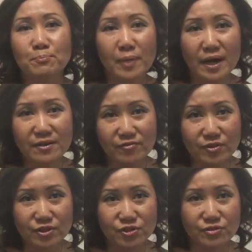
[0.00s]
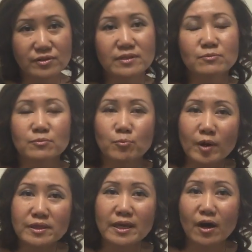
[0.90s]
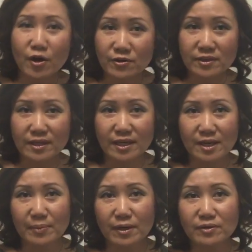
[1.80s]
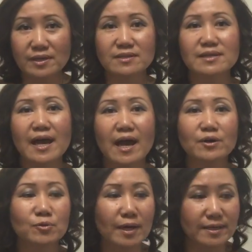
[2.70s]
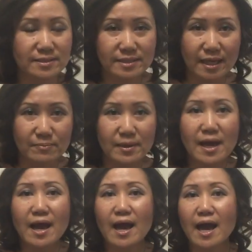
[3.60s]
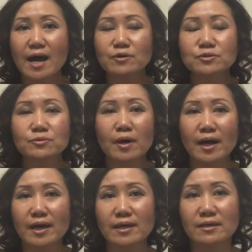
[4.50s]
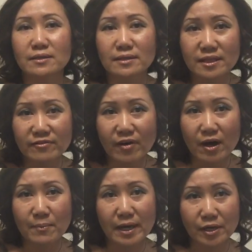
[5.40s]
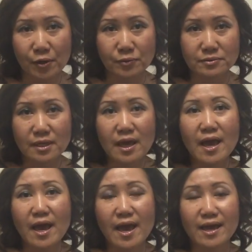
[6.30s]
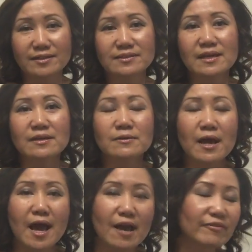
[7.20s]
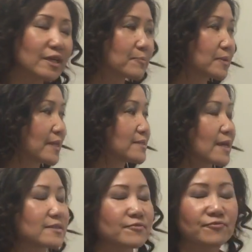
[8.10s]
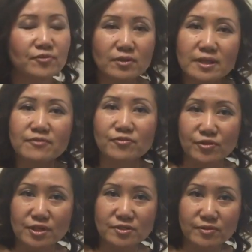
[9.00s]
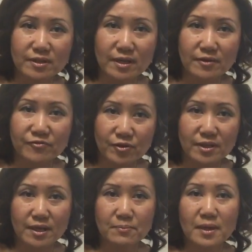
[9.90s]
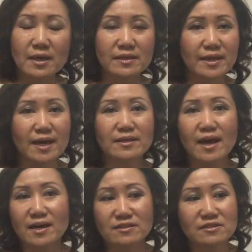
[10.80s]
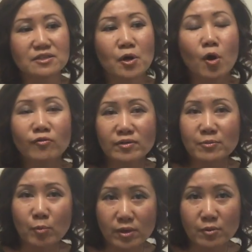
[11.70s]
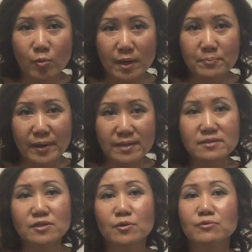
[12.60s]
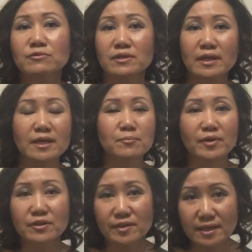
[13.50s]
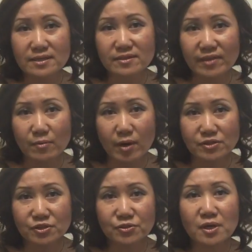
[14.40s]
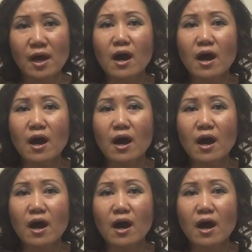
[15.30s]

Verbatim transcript: buying furniture. What they are thinking about is how do I escape? How do I live on my own? And having a place that's fully furnished with that for them that has you know hopefully more than one bed so they can bring their kids if they want to